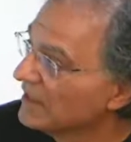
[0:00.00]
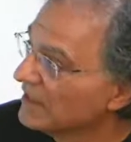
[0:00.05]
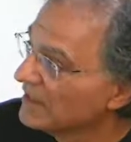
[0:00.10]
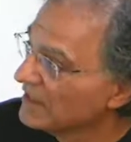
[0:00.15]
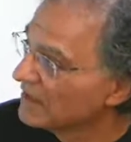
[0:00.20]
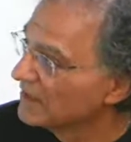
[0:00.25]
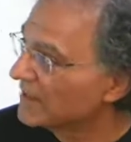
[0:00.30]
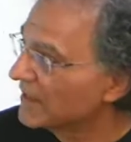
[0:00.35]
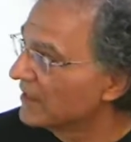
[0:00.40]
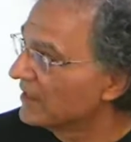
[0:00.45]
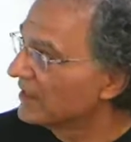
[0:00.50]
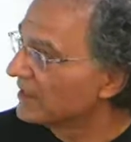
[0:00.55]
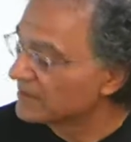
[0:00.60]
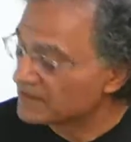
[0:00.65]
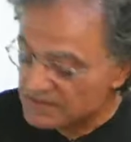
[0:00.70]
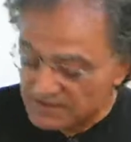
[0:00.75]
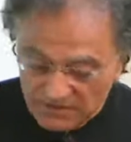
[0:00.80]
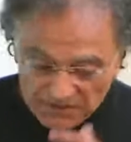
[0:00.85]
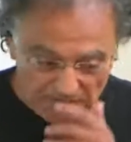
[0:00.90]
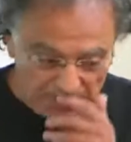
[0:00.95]
Okay,
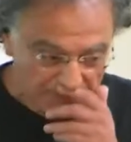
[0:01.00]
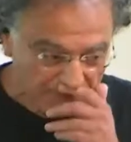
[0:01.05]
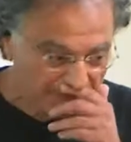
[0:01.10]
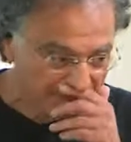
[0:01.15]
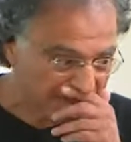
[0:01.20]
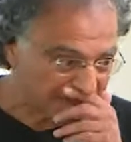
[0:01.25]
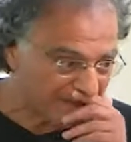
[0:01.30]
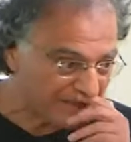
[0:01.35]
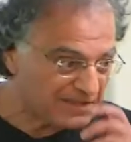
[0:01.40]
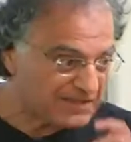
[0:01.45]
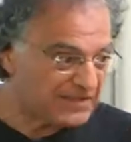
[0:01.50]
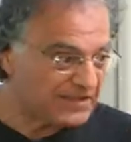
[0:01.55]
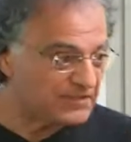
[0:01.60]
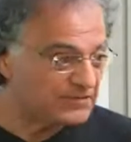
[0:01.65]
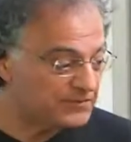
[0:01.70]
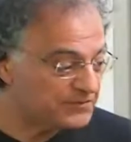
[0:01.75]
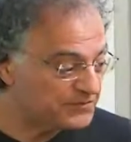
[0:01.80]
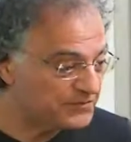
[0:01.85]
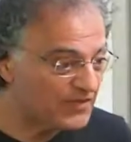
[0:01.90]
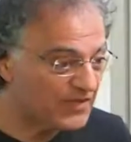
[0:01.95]
so uh,
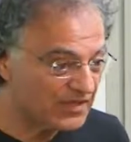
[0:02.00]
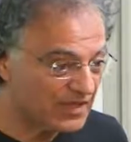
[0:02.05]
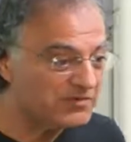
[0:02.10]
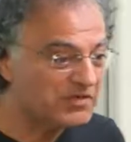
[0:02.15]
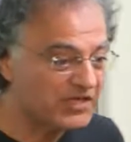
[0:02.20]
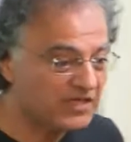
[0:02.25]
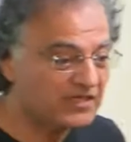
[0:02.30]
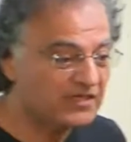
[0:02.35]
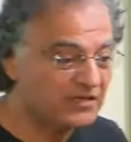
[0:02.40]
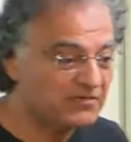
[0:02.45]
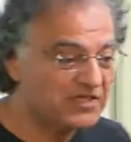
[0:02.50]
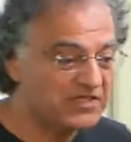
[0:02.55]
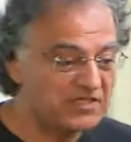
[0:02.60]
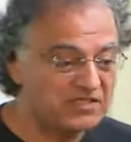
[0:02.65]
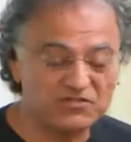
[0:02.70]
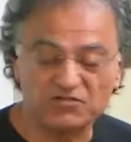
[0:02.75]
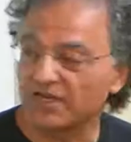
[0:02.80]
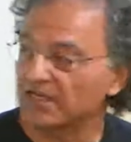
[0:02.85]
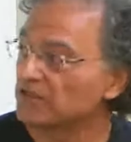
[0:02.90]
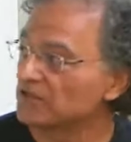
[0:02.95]
let me let me
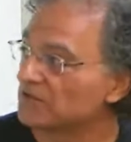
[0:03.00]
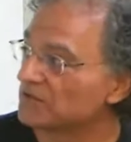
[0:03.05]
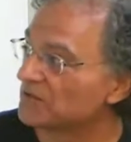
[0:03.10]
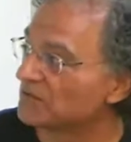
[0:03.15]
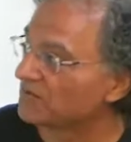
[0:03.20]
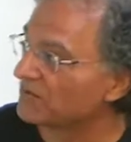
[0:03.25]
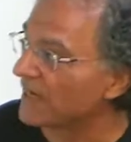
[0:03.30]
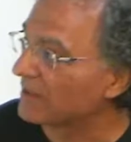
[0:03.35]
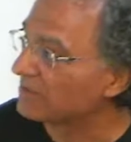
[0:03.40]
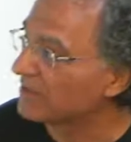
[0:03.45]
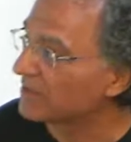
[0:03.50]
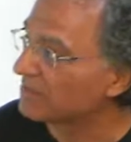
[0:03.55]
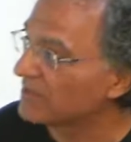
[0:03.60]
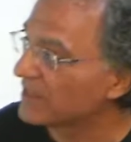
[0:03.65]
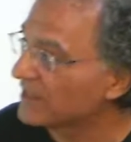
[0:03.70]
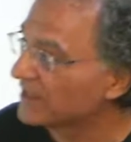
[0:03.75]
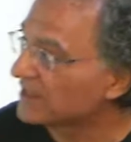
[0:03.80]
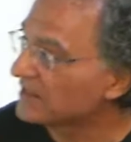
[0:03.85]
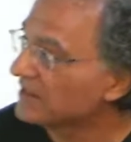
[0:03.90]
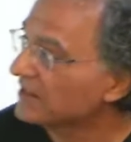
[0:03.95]
just try to wrap up
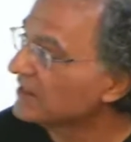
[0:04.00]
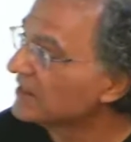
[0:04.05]
here.